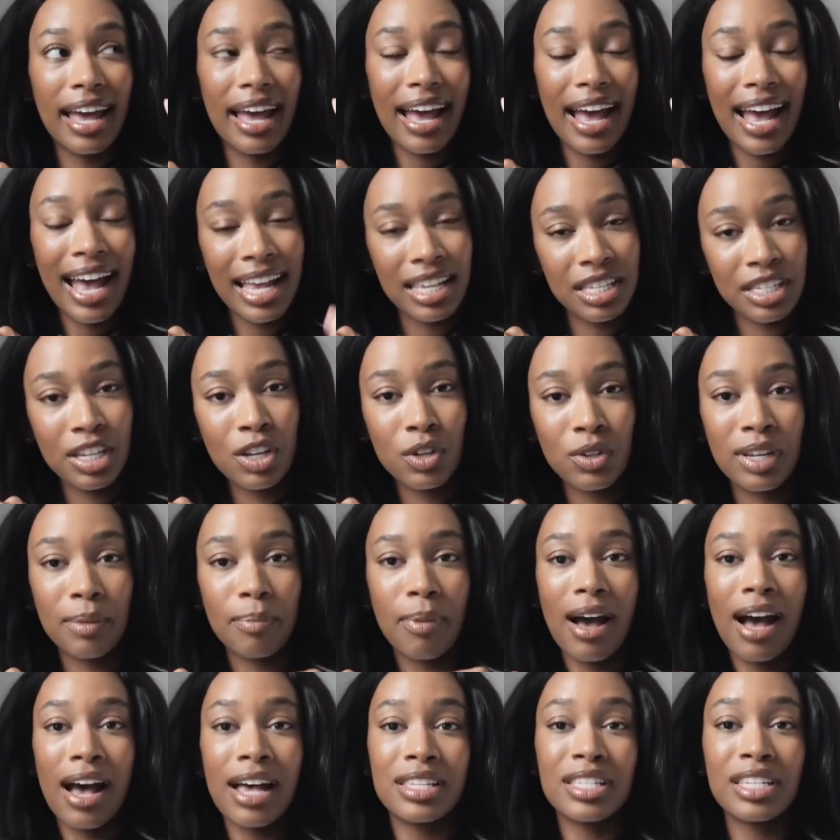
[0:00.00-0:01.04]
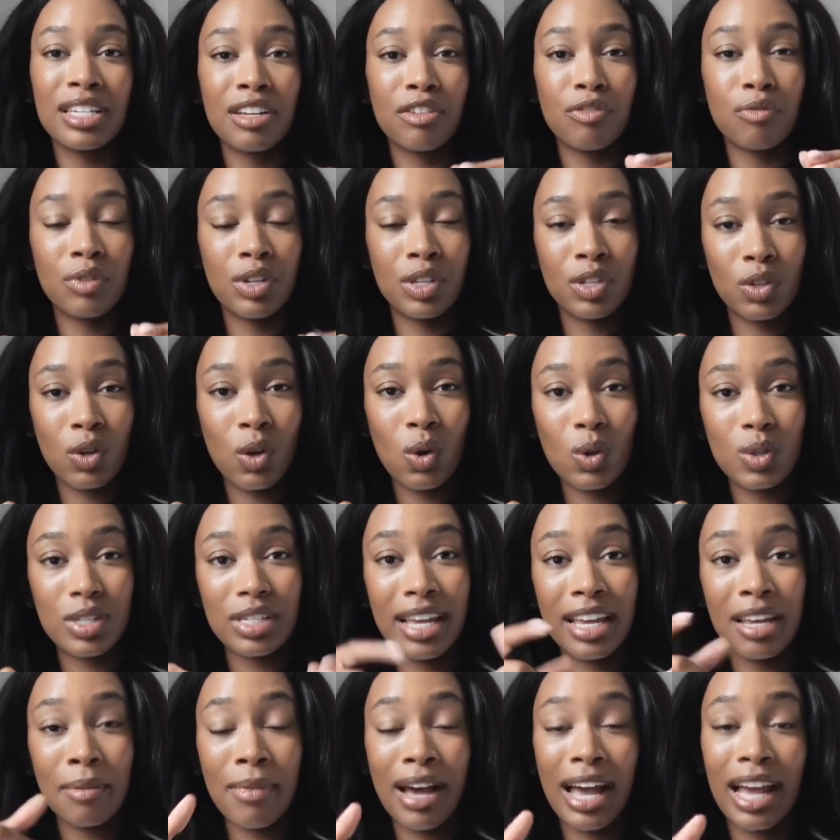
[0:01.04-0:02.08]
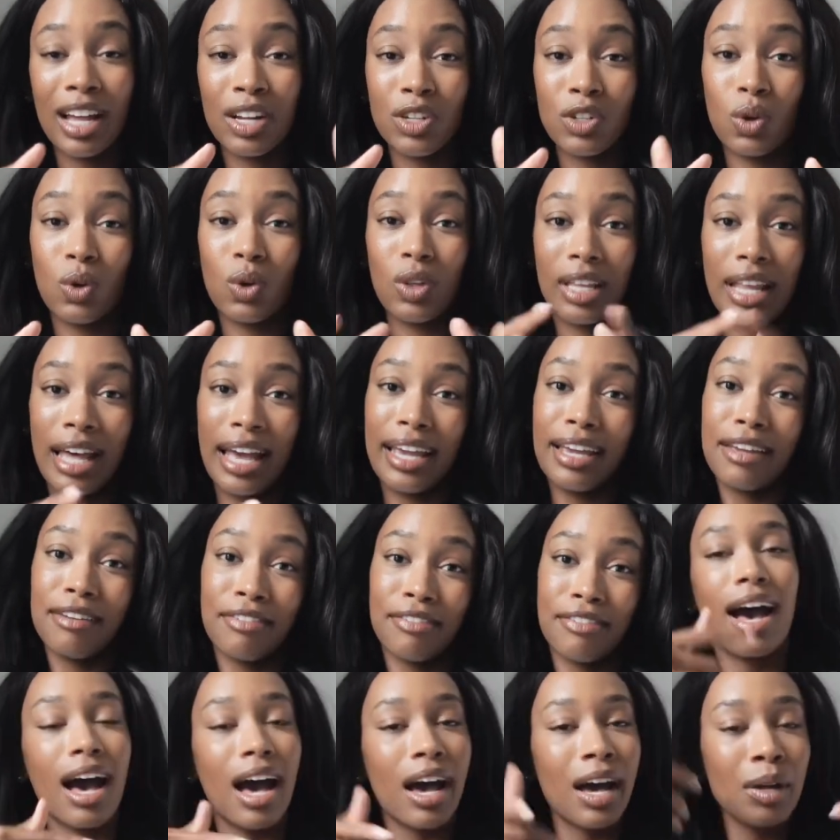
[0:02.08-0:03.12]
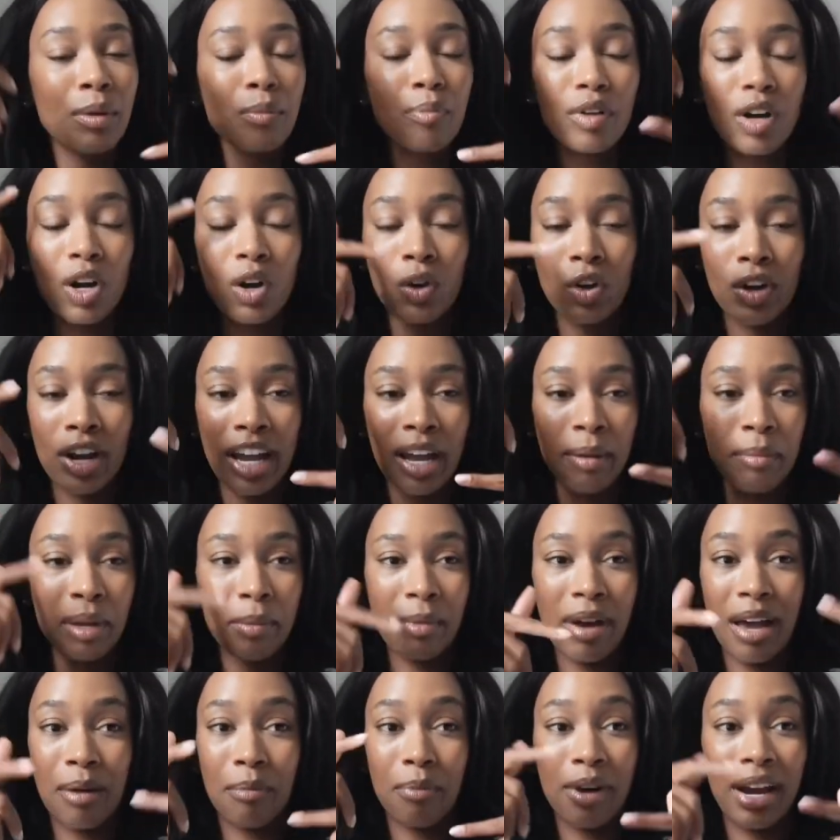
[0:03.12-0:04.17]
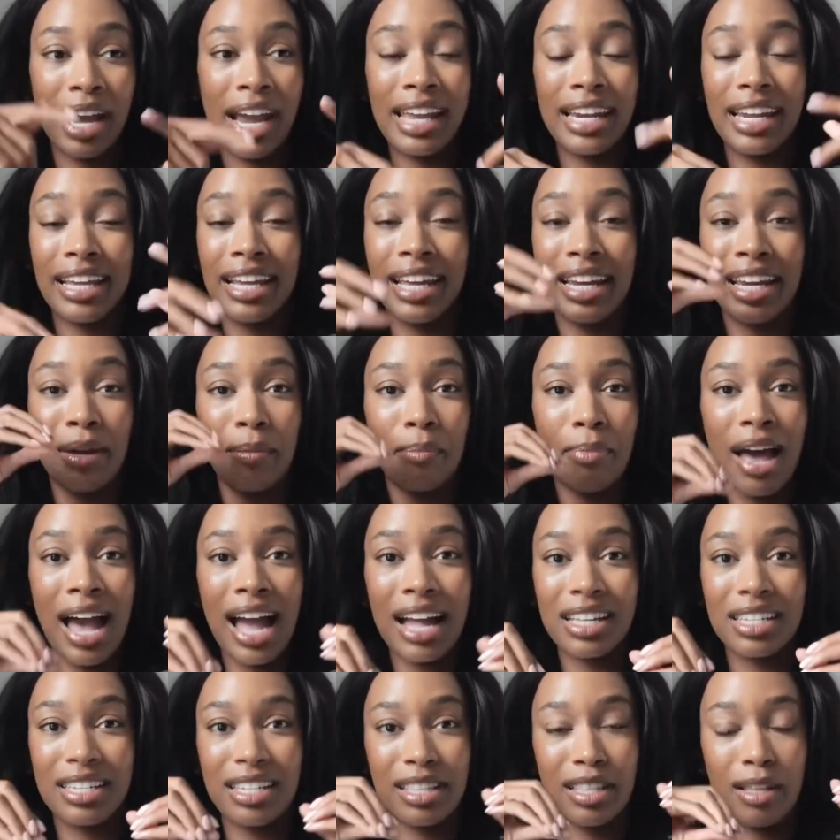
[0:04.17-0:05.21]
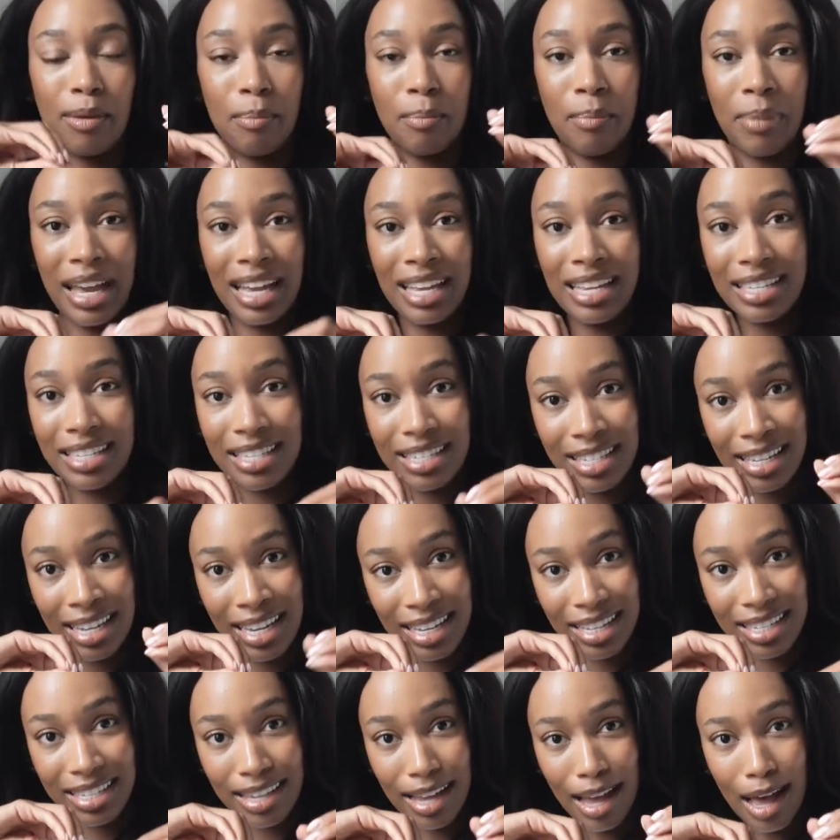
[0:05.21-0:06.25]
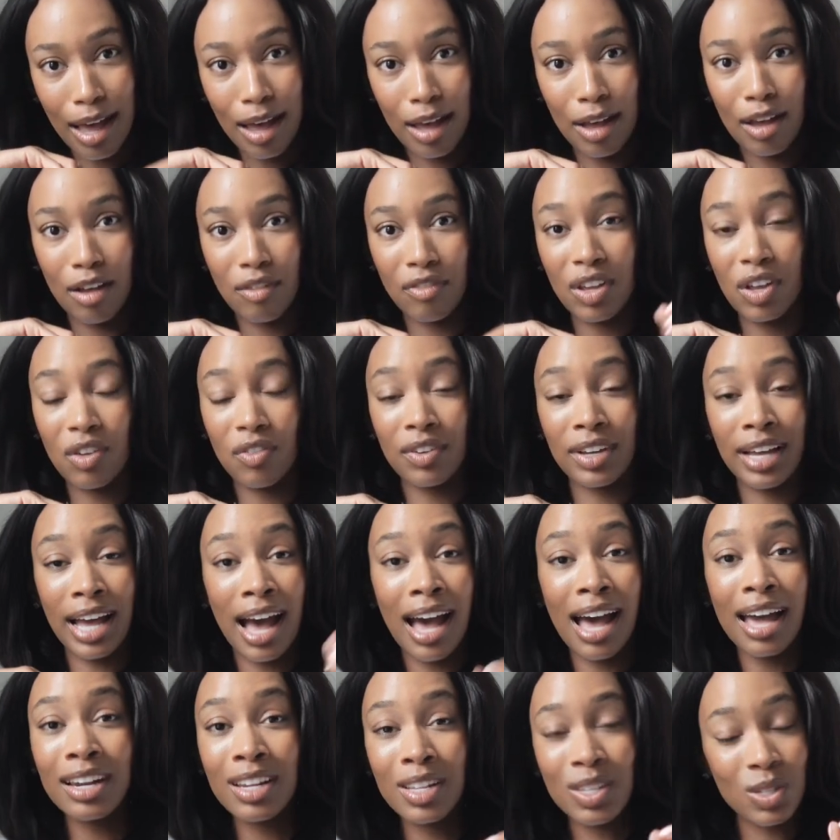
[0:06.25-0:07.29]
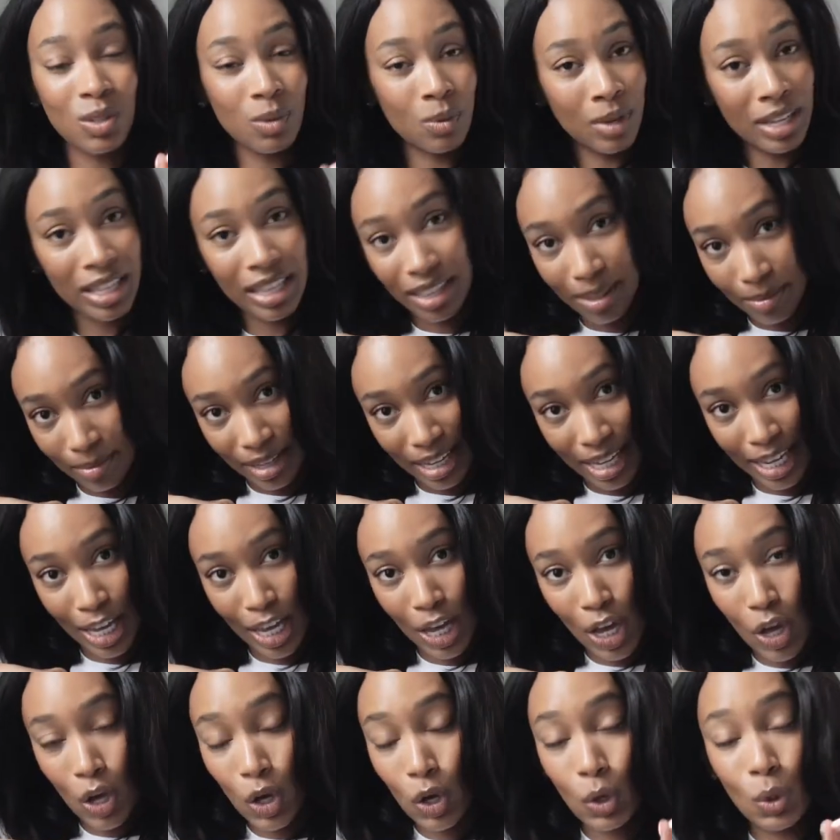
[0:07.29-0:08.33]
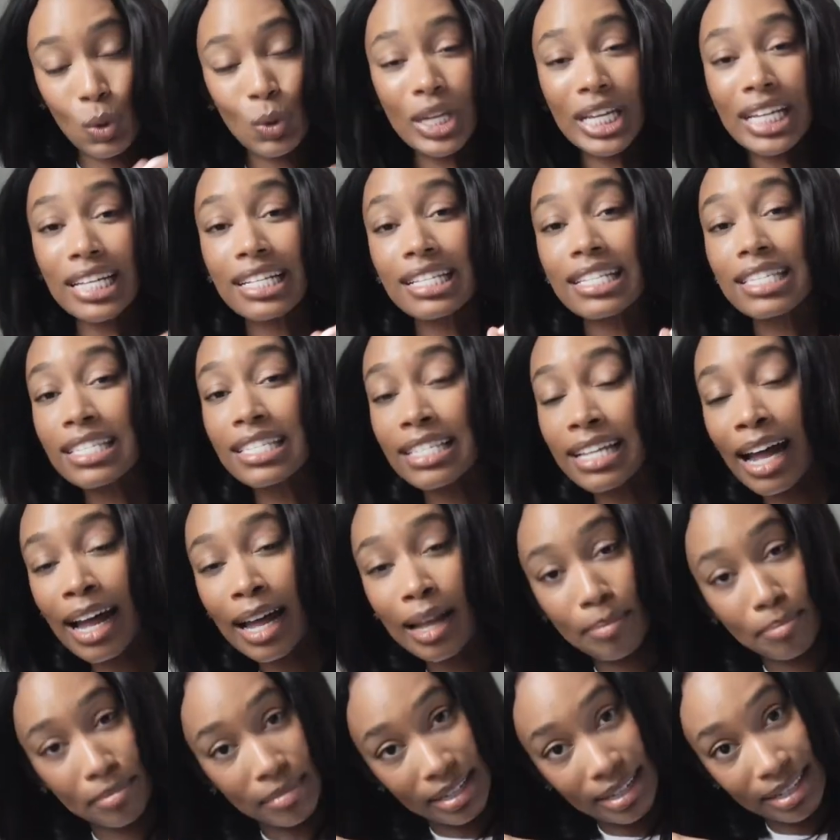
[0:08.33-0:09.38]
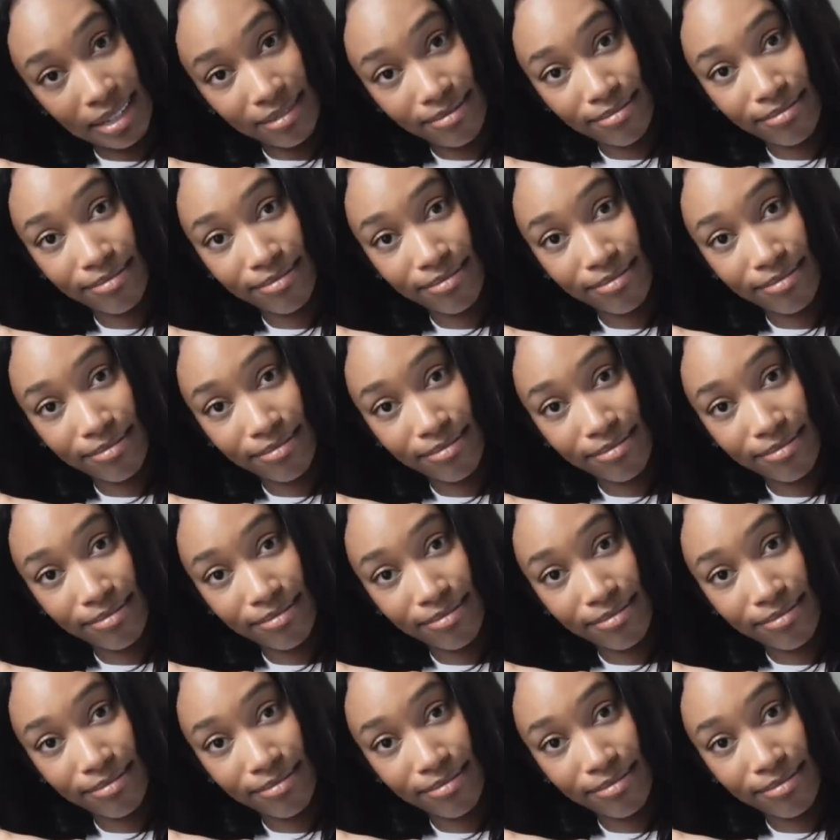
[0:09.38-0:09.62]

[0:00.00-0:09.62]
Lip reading: has yielded positive results in my adult life. Unprogramming my brain and getting back to the basics of, if God is with me, who can stop me?